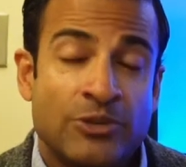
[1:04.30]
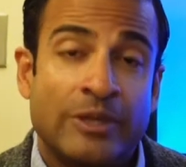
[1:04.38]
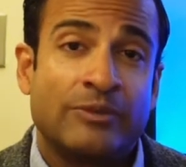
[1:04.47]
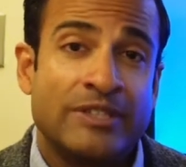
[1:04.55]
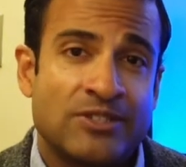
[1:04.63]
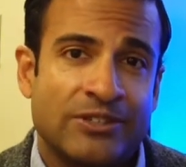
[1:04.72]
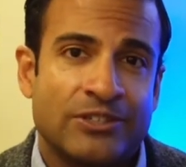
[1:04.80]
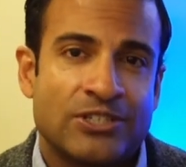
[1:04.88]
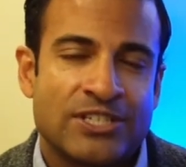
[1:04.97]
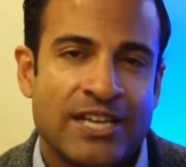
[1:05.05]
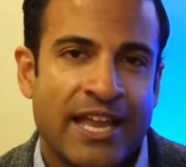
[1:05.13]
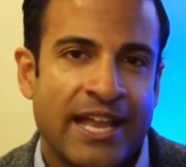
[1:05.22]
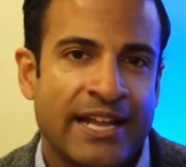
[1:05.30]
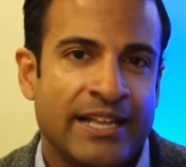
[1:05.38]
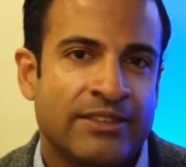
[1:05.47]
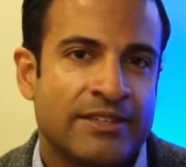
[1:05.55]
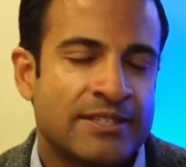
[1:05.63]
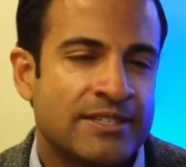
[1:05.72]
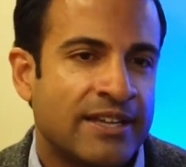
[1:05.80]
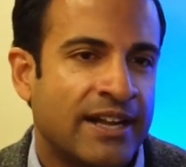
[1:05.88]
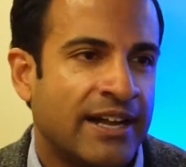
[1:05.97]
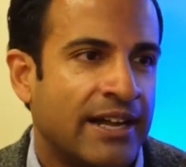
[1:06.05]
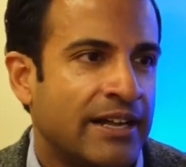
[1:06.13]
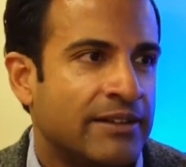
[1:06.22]
doing research. And this
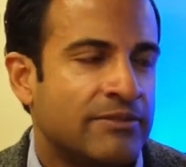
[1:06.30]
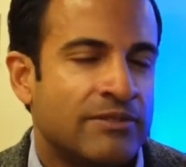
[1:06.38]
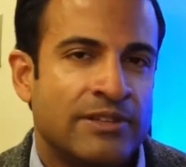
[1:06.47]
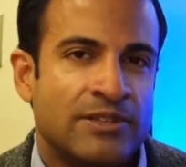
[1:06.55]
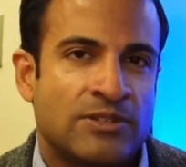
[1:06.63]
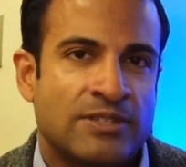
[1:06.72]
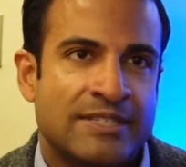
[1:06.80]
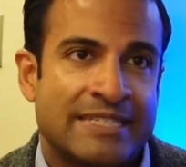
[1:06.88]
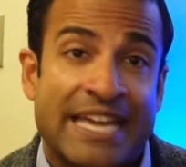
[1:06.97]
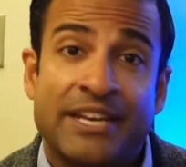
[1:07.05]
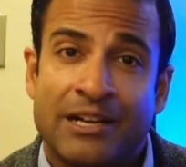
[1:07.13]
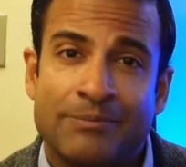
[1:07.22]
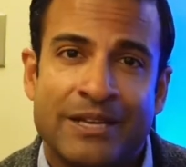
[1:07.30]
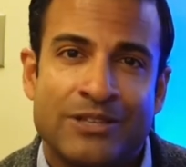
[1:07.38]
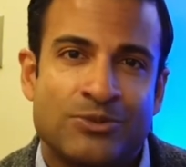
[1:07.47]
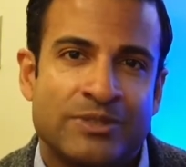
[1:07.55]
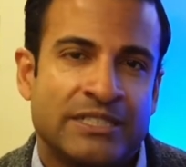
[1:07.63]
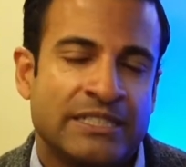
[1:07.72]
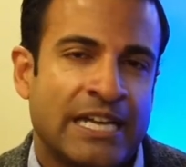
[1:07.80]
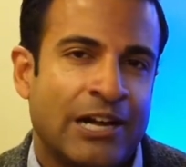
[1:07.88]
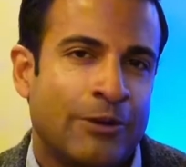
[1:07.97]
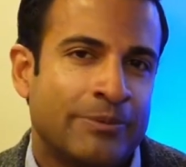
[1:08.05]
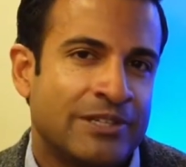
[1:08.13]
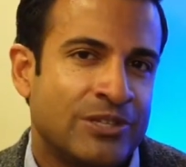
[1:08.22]
setup has really
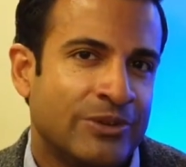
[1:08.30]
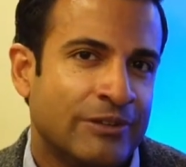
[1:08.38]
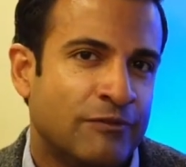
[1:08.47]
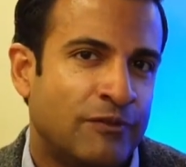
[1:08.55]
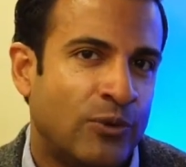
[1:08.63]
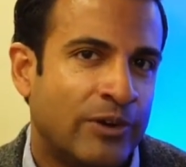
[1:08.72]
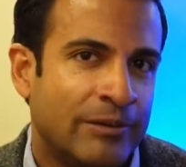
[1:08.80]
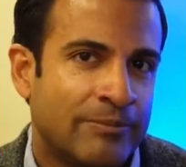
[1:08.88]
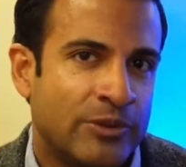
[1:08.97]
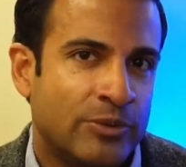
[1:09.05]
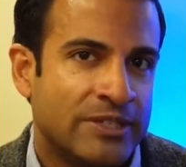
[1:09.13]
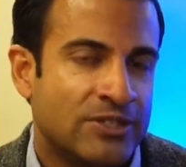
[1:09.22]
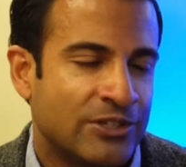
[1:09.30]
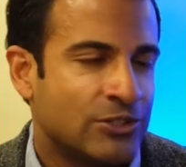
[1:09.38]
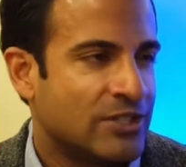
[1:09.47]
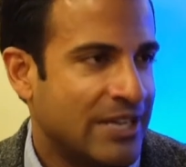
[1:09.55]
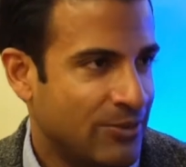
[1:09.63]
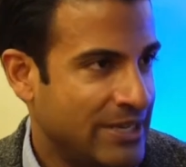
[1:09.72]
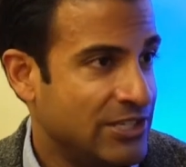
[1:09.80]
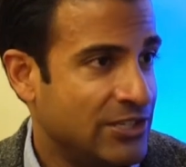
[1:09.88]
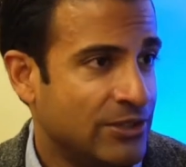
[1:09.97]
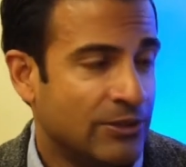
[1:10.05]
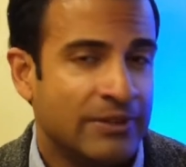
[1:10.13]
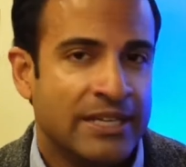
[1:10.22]
helped to inform the research that we
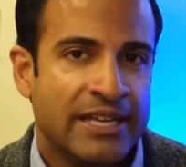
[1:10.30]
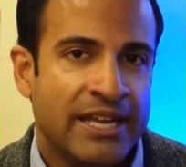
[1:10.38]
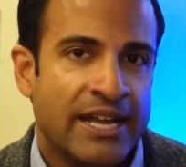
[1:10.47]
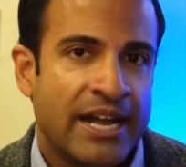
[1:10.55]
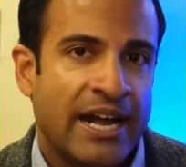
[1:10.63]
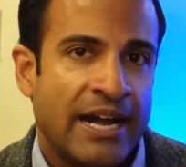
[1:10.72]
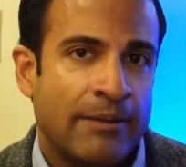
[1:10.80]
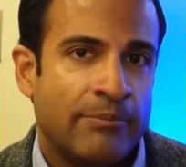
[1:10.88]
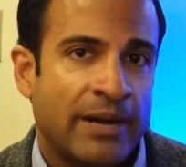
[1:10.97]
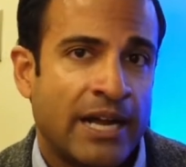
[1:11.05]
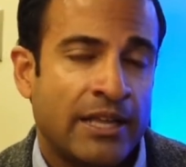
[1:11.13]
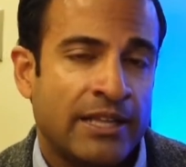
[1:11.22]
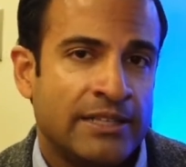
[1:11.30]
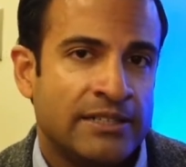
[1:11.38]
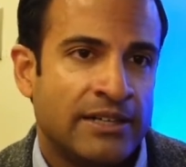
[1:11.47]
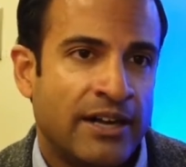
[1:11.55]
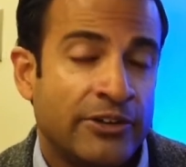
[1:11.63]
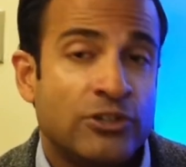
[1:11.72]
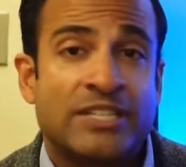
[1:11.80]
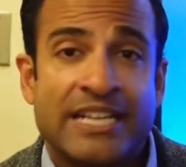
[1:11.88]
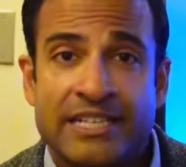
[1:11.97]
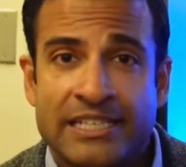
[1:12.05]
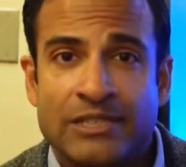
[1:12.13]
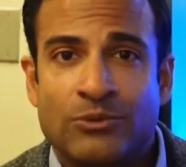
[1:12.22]
do by
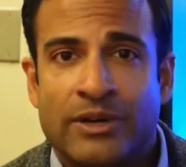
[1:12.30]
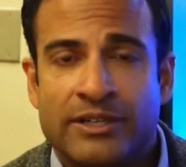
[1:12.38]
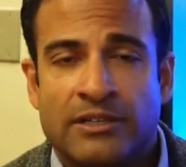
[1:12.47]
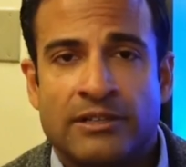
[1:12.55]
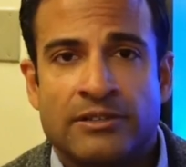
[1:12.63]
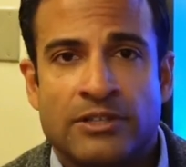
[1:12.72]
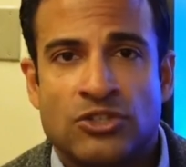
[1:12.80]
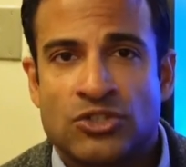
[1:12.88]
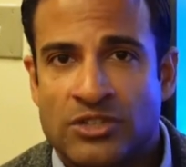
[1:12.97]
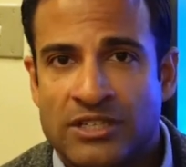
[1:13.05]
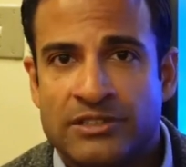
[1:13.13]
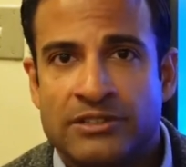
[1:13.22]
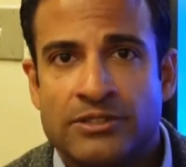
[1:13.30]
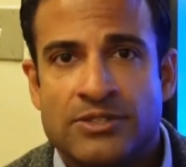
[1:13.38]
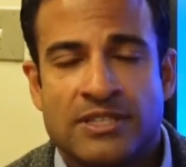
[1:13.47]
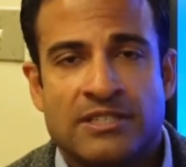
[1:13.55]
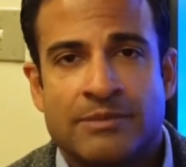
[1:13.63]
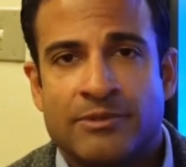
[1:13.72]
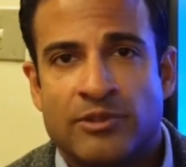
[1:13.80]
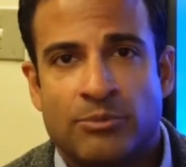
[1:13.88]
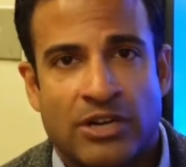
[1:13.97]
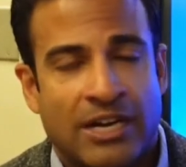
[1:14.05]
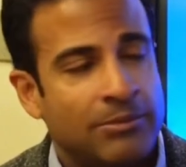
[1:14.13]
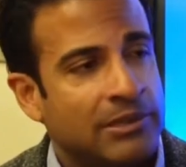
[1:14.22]
understanding what are the struggles and some of the
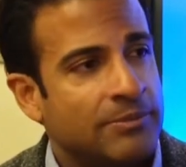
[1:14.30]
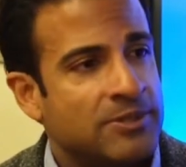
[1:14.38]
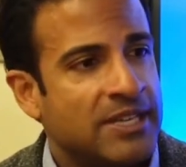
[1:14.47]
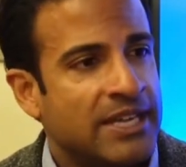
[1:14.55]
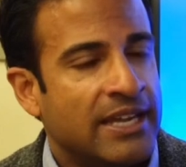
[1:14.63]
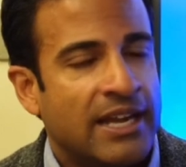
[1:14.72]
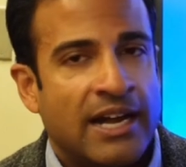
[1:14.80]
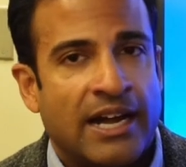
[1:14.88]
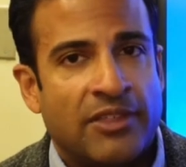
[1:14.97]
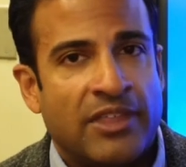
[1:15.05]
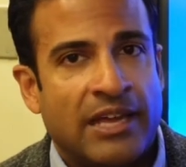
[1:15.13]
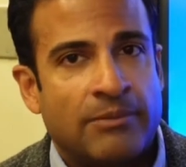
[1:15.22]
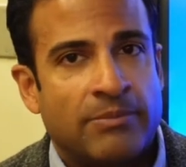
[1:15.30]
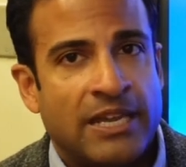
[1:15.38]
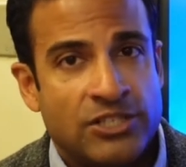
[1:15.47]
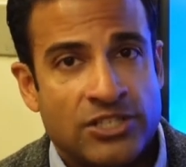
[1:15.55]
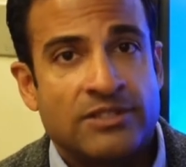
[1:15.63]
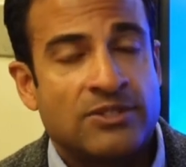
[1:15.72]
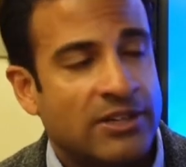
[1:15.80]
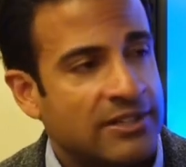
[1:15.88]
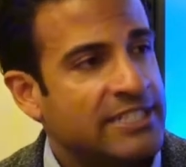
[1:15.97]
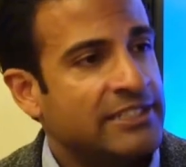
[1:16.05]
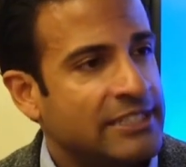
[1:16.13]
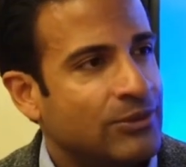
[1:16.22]
problems that patients
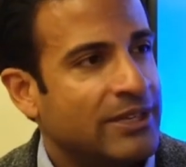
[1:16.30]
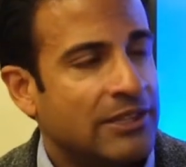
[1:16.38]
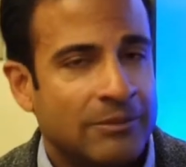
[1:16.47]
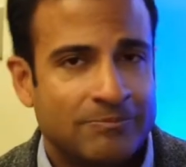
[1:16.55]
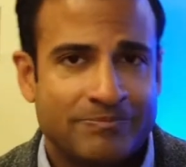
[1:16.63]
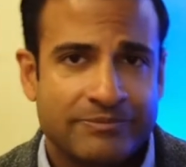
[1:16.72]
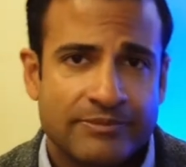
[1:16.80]
are dealing with